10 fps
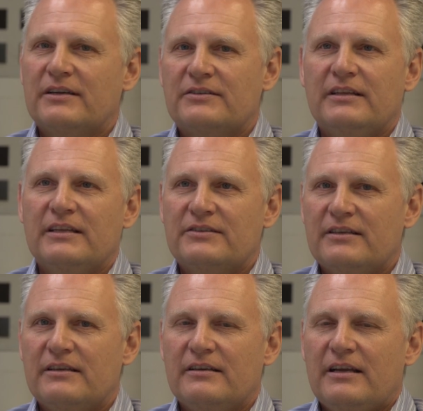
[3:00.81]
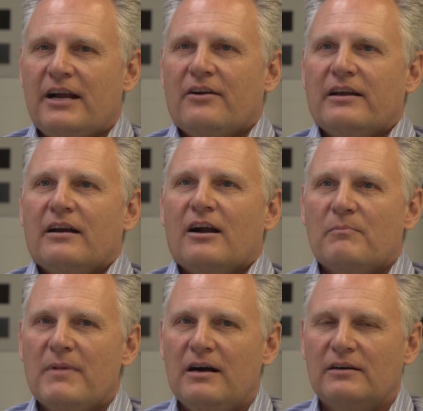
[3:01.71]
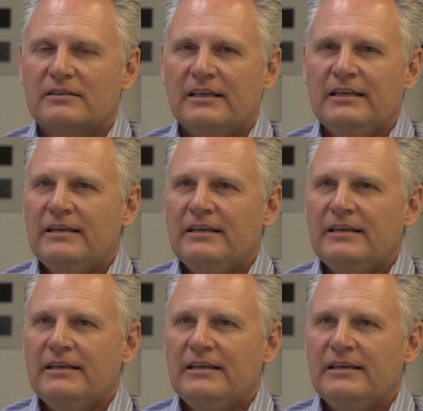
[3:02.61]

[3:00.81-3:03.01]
just in this area are milked.